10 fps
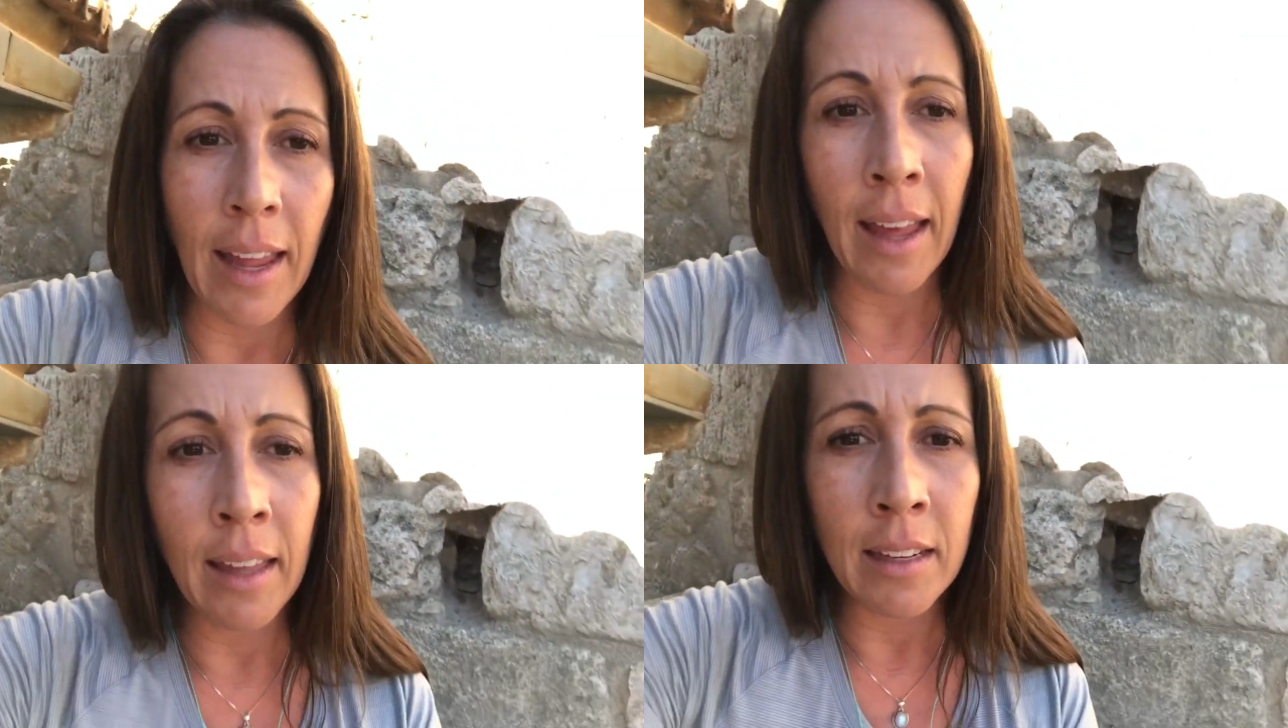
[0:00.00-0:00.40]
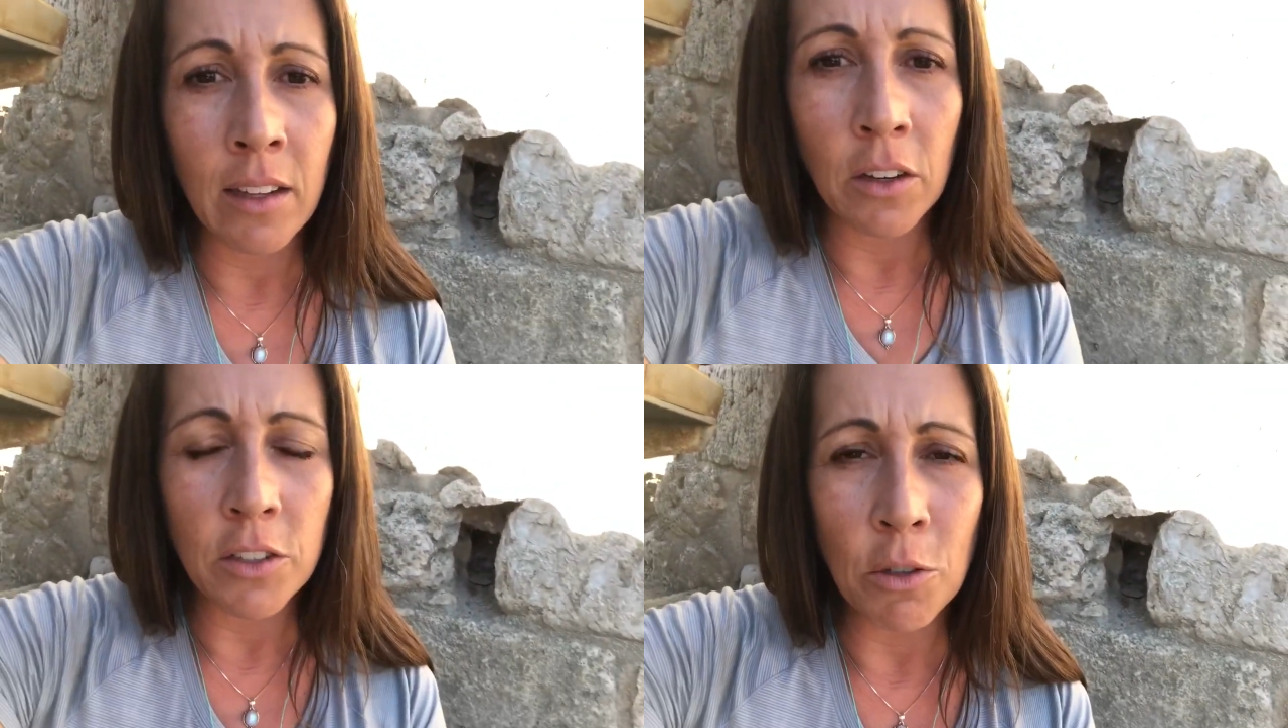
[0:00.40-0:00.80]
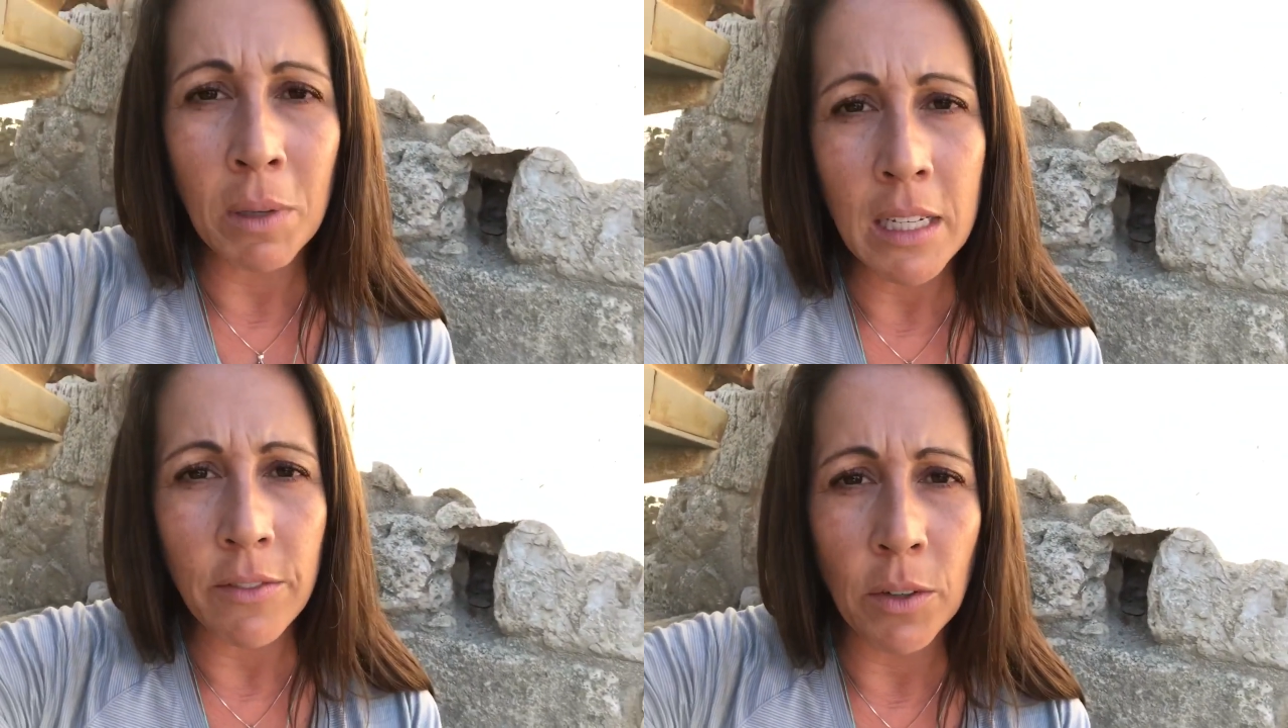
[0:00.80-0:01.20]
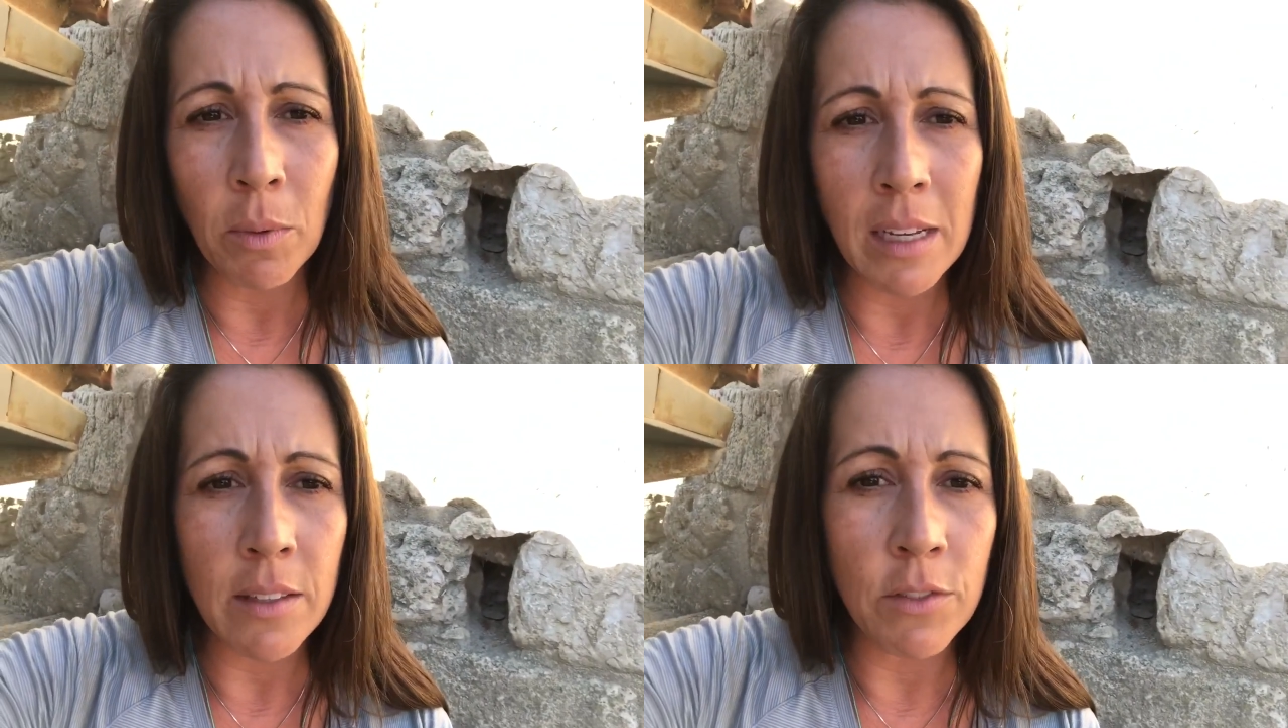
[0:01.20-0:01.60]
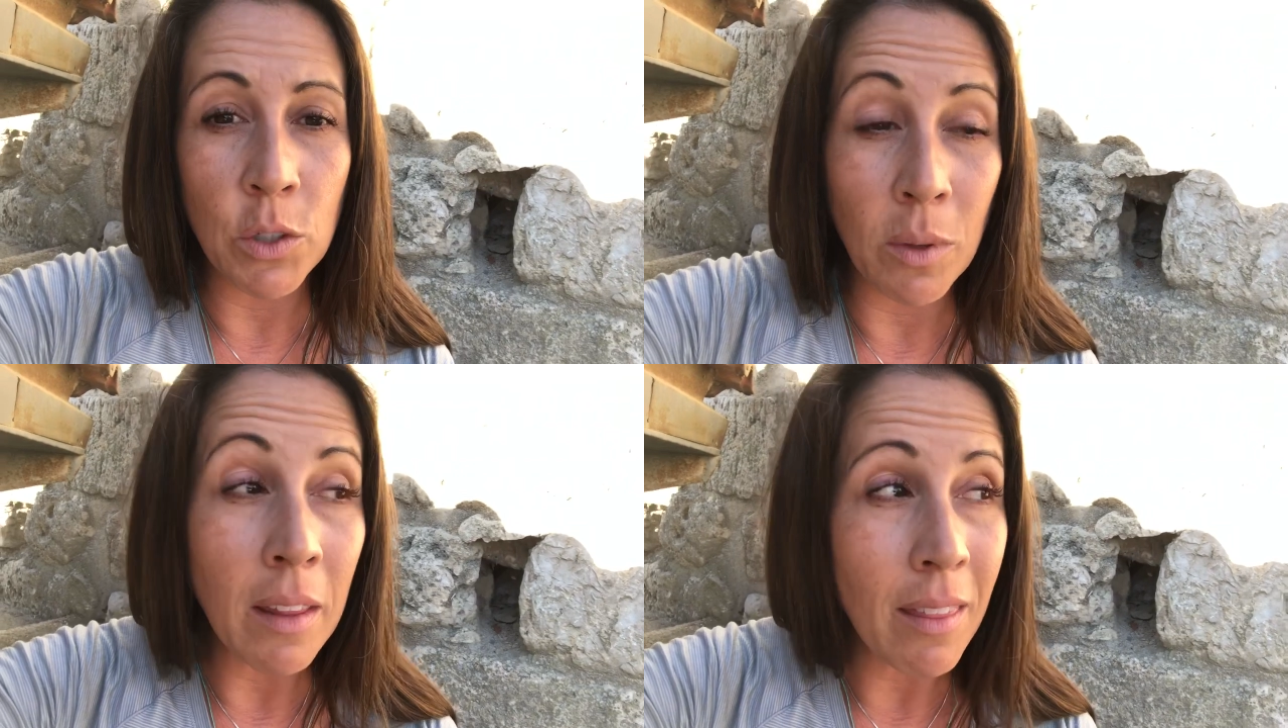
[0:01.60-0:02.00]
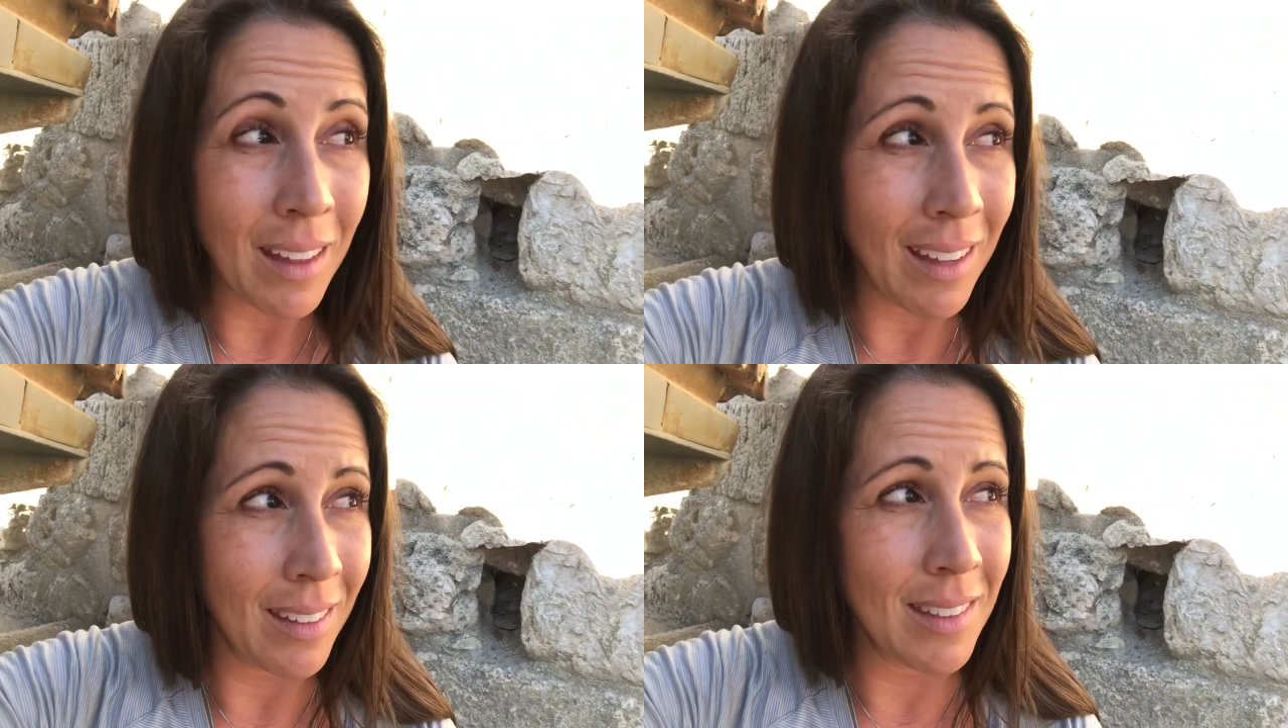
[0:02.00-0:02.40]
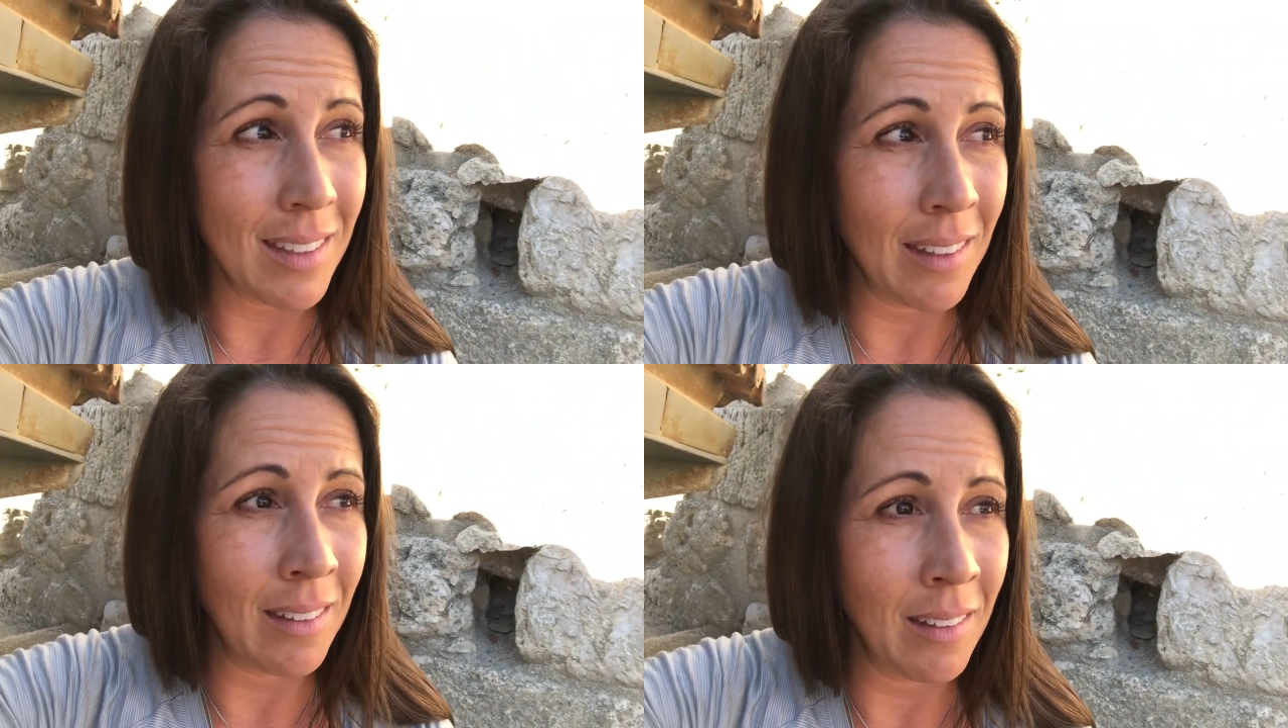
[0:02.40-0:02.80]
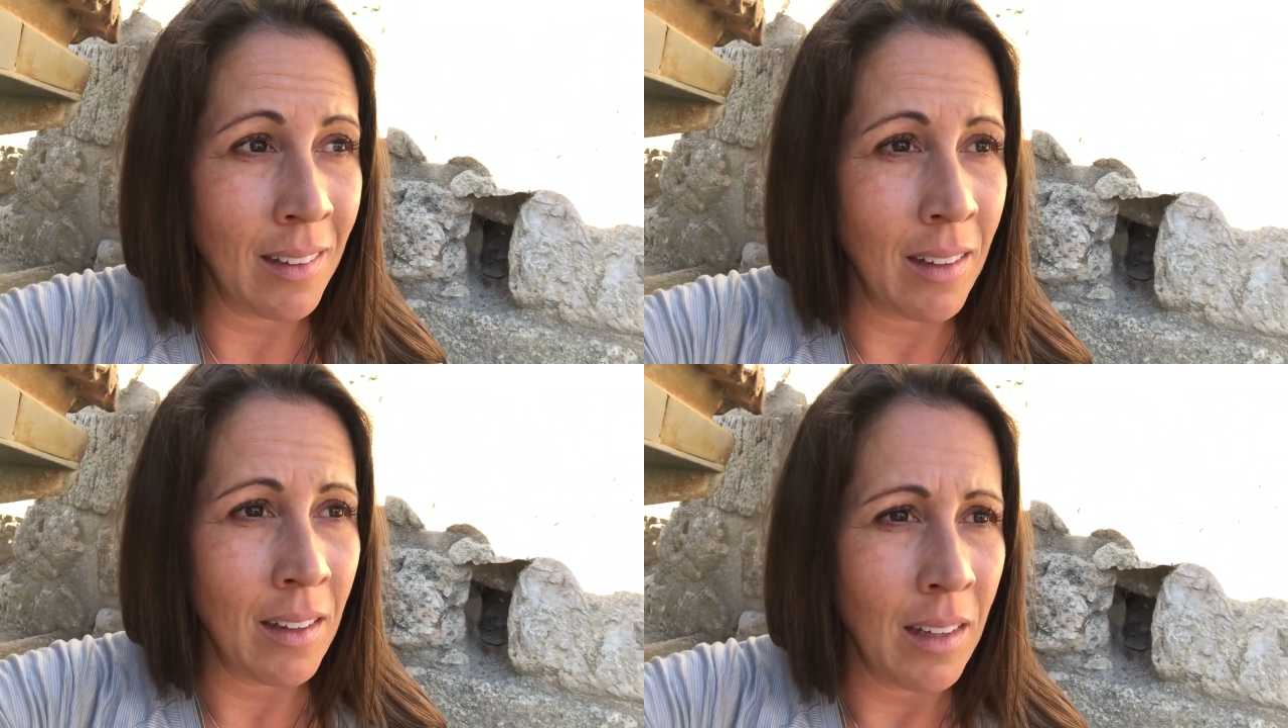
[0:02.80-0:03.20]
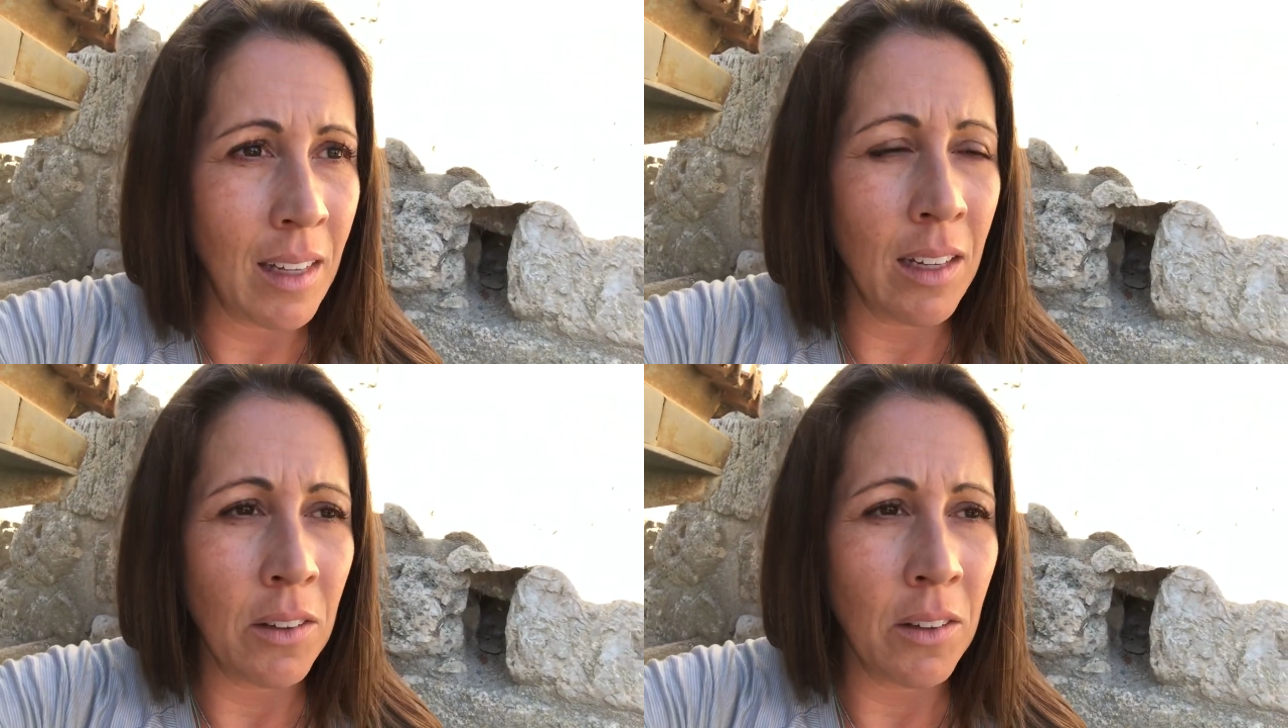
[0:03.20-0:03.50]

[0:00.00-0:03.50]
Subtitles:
And there are so many different ways of doing things.